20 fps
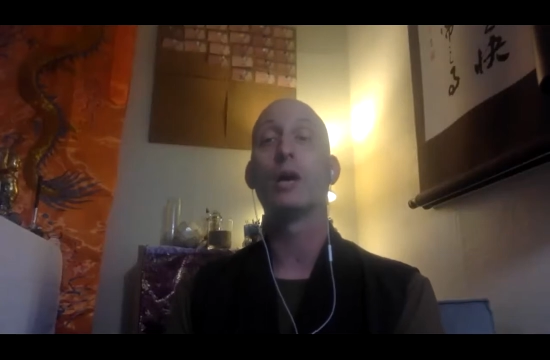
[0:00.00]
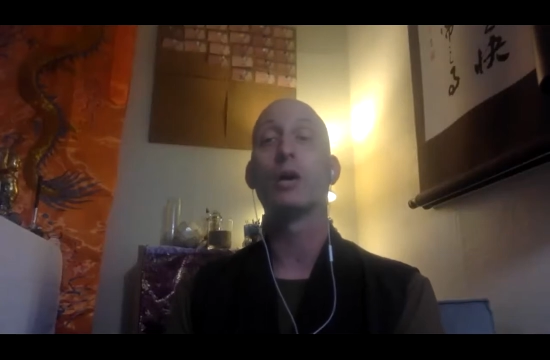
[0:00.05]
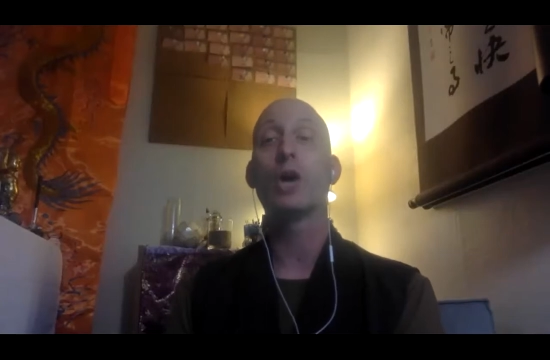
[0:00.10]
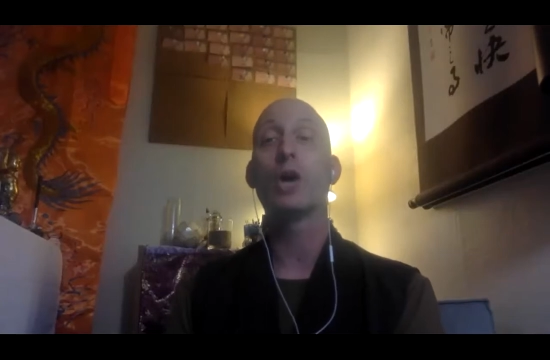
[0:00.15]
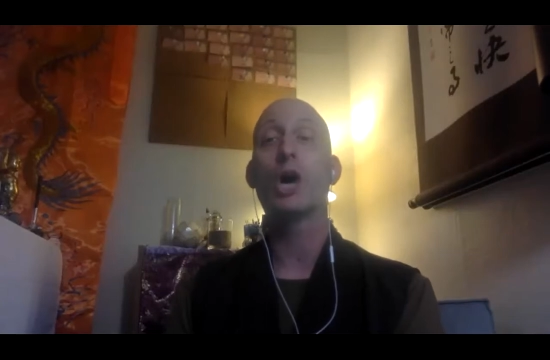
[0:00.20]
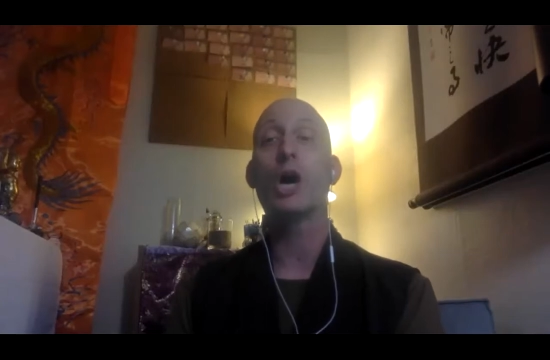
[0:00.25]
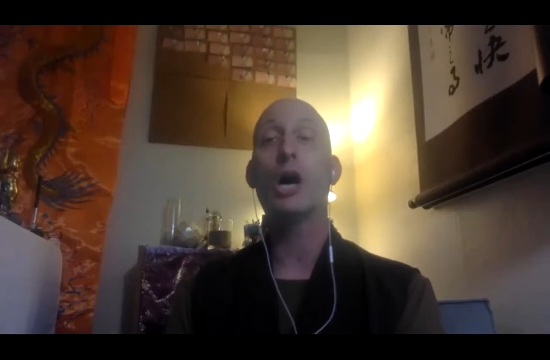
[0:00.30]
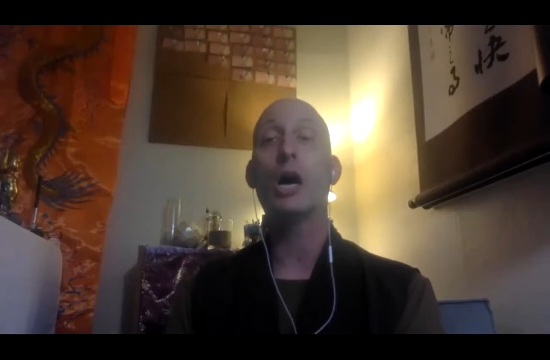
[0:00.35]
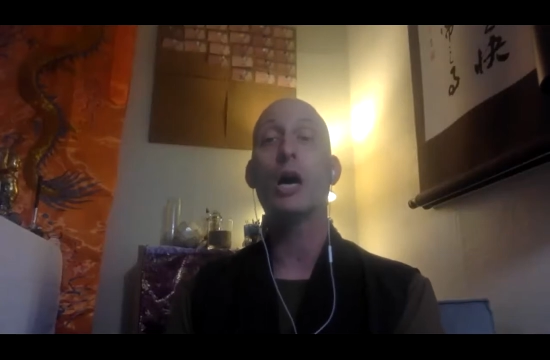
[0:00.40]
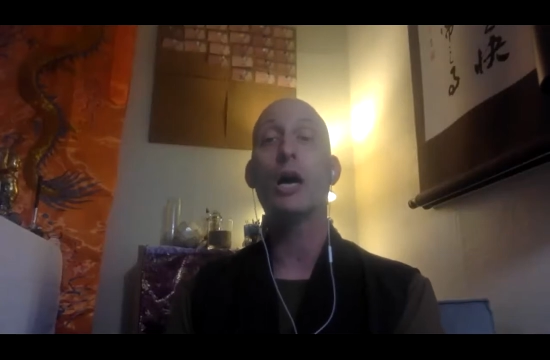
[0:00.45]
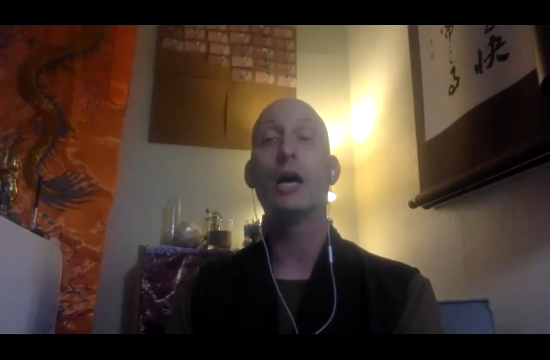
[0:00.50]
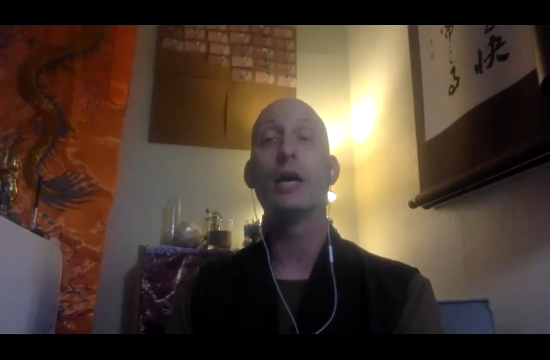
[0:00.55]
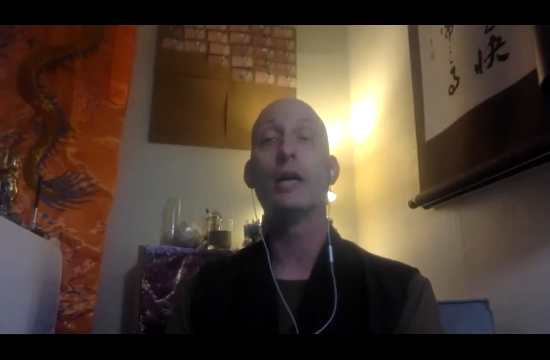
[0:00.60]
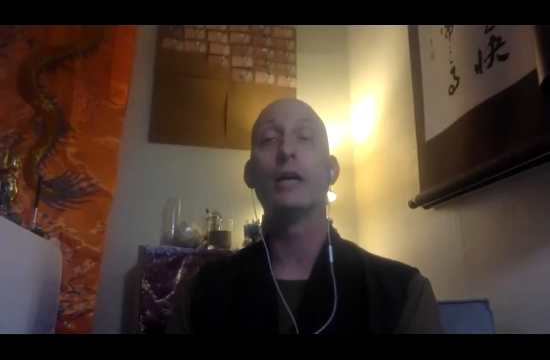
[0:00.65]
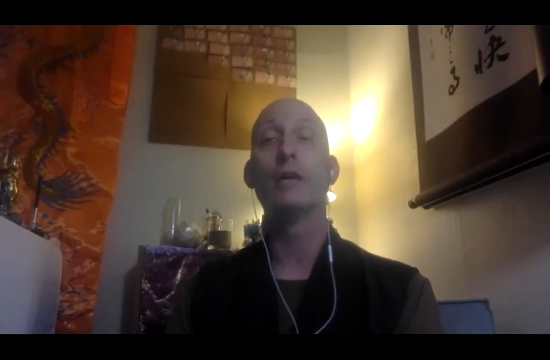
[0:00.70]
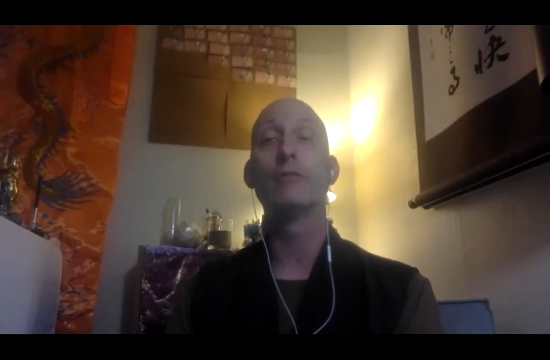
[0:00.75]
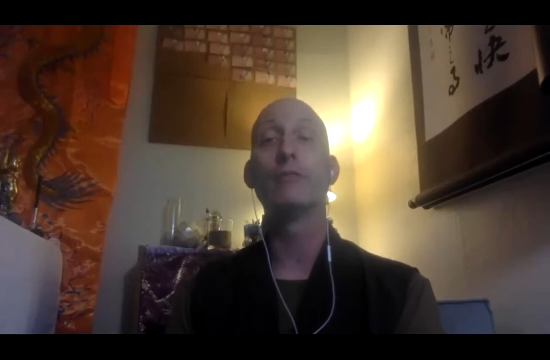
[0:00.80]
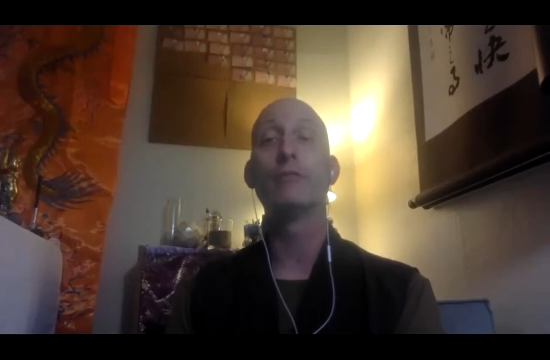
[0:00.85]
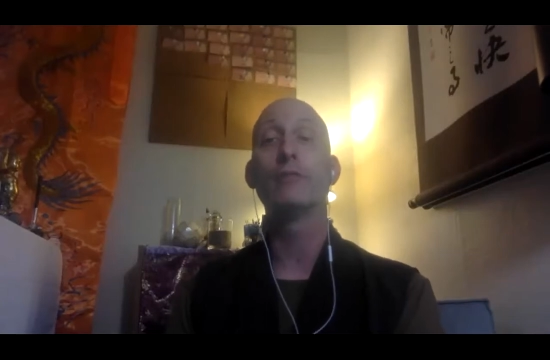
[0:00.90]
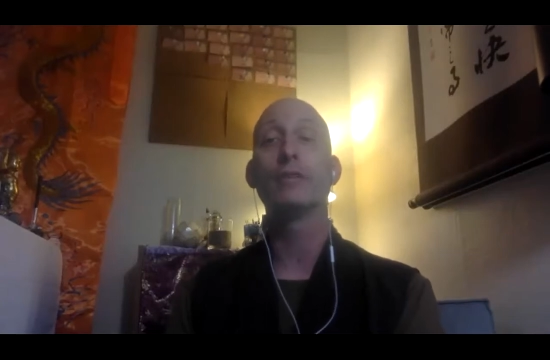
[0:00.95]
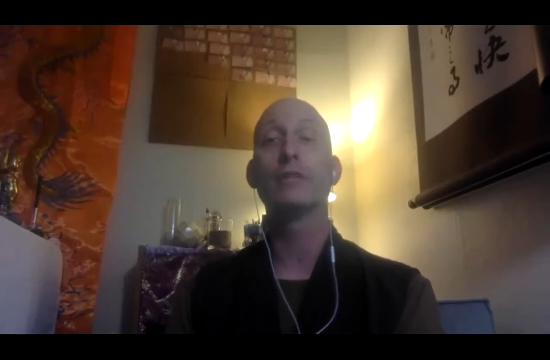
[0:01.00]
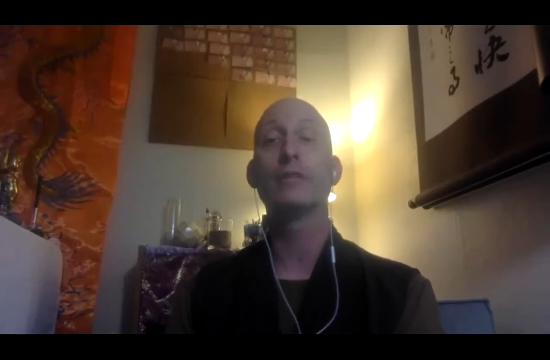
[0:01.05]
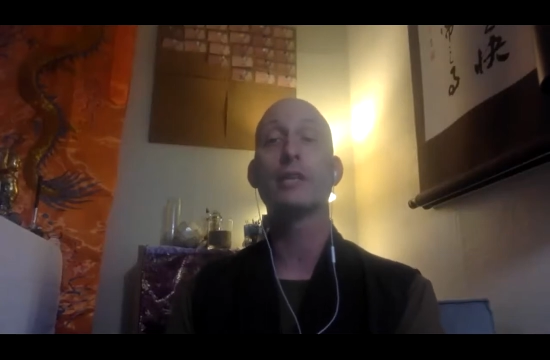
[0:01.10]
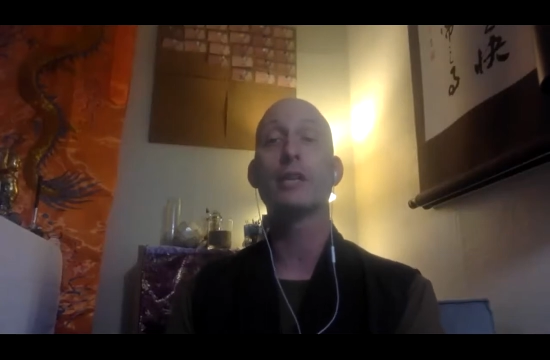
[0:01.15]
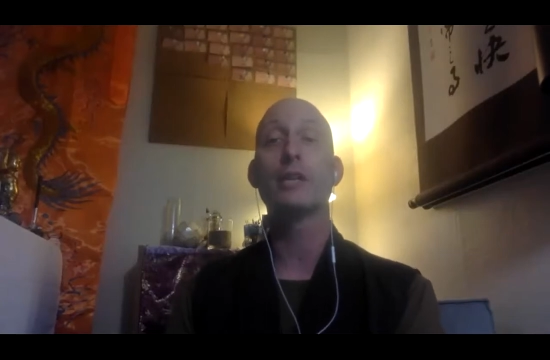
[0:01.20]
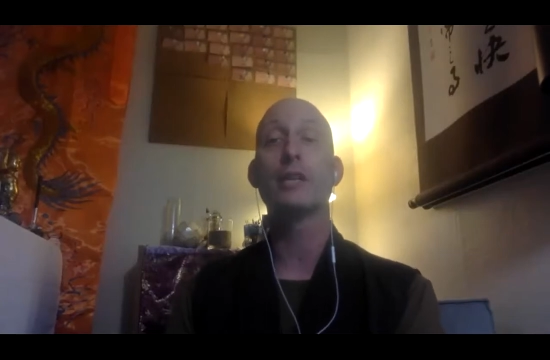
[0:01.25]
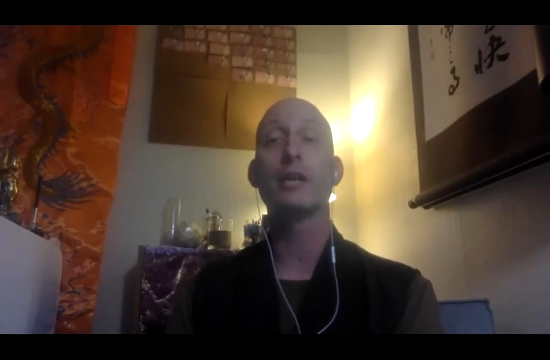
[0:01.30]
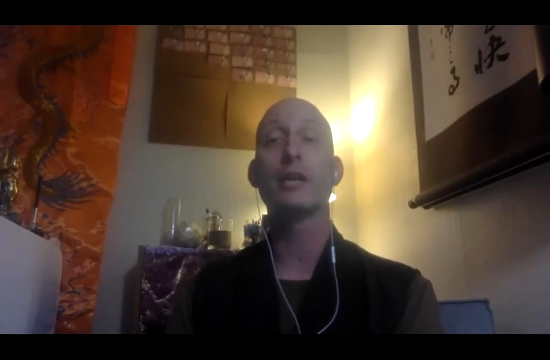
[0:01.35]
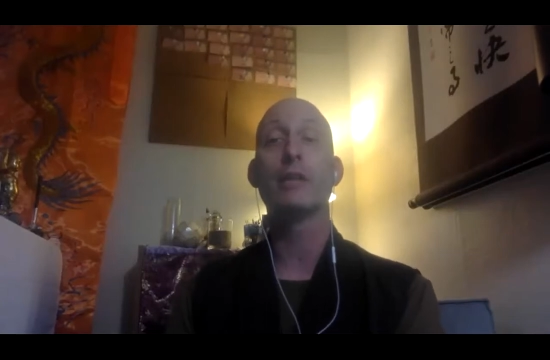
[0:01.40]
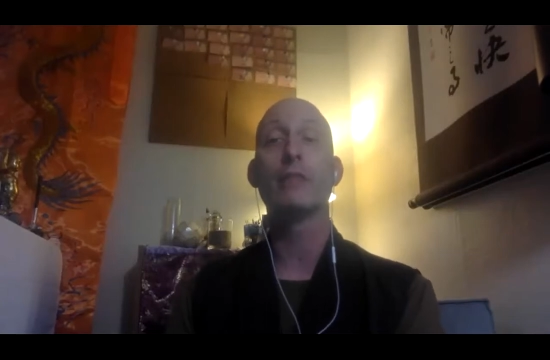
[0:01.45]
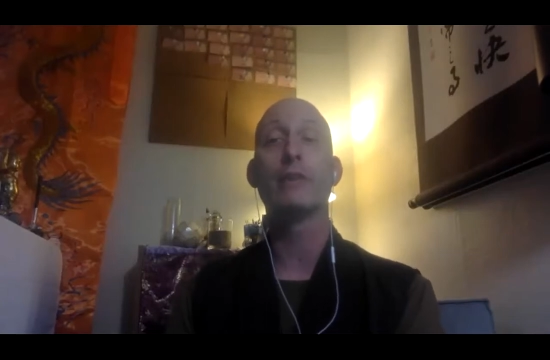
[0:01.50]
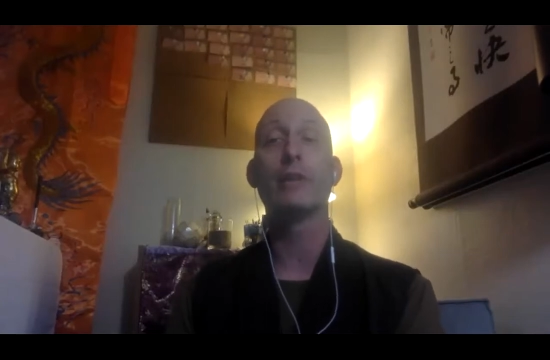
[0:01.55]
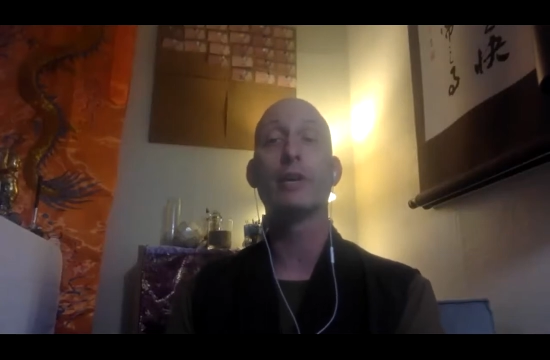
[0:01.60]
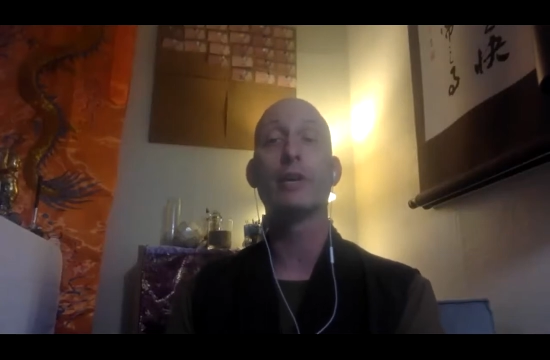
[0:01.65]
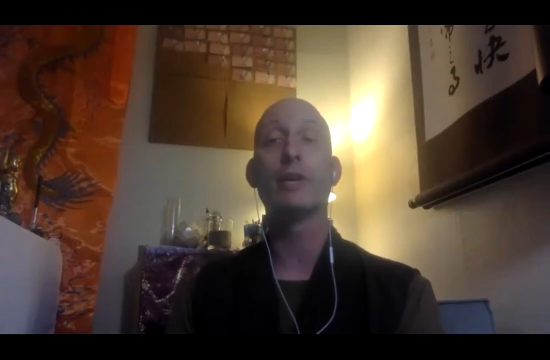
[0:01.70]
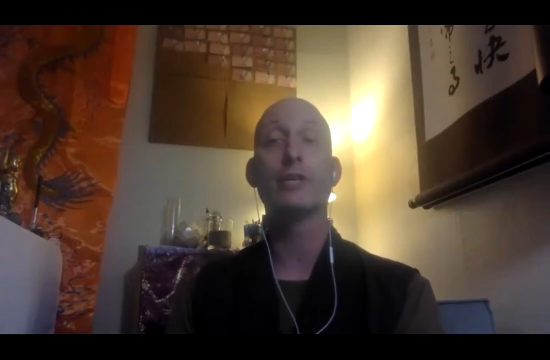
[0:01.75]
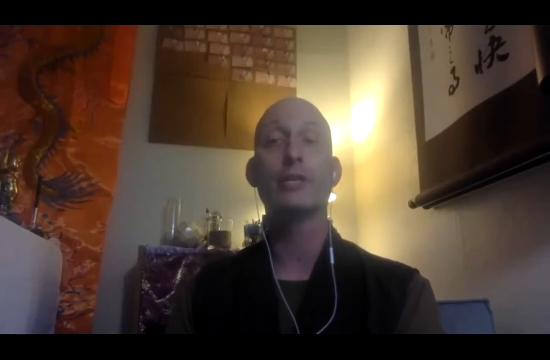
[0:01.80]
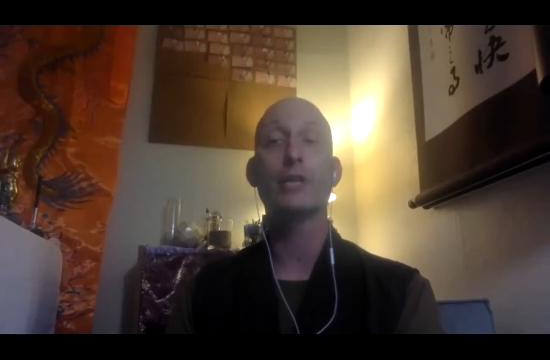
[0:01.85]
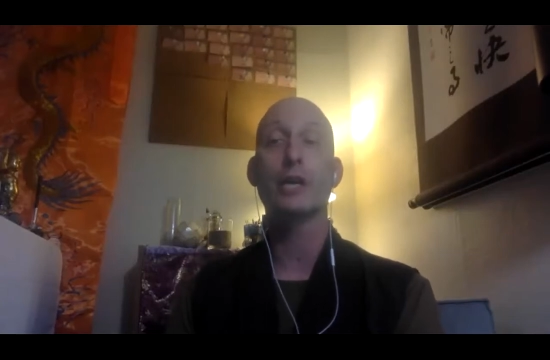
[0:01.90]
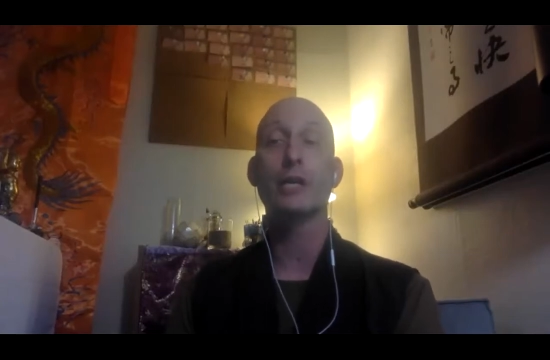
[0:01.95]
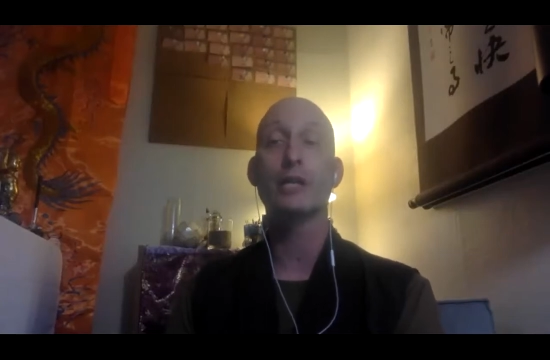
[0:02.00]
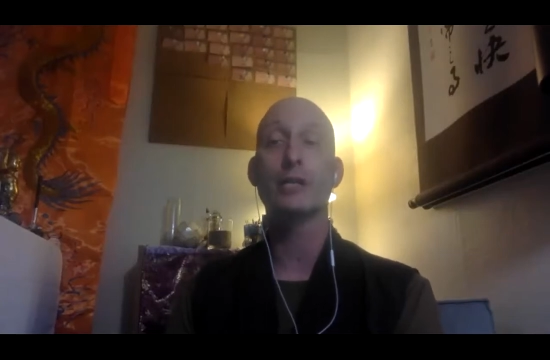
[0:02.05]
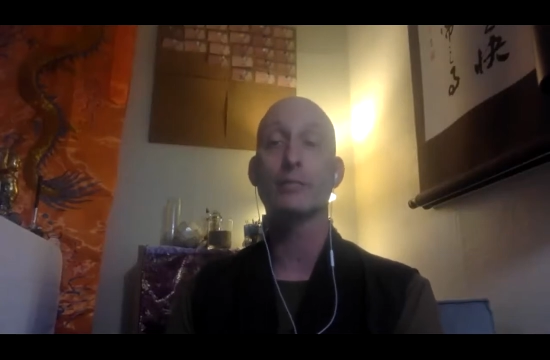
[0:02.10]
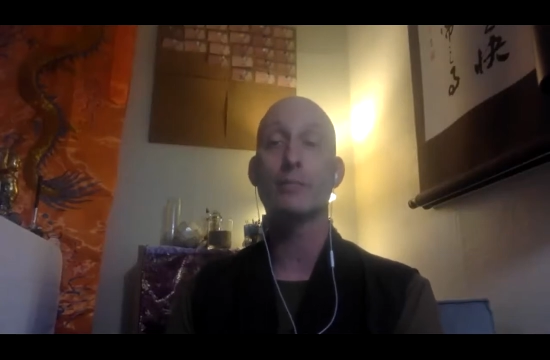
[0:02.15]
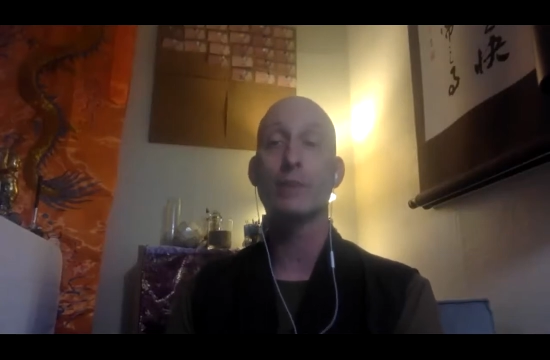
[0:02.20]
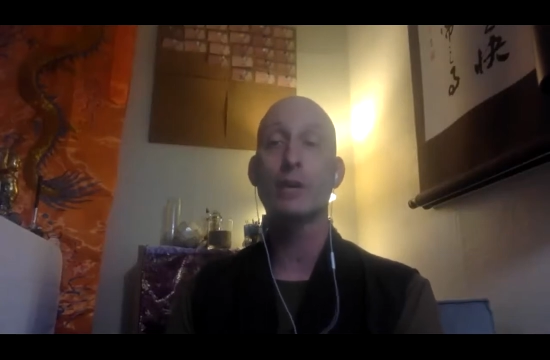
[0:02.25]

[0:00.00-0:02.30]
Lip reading: caught and inflict on them various kinds of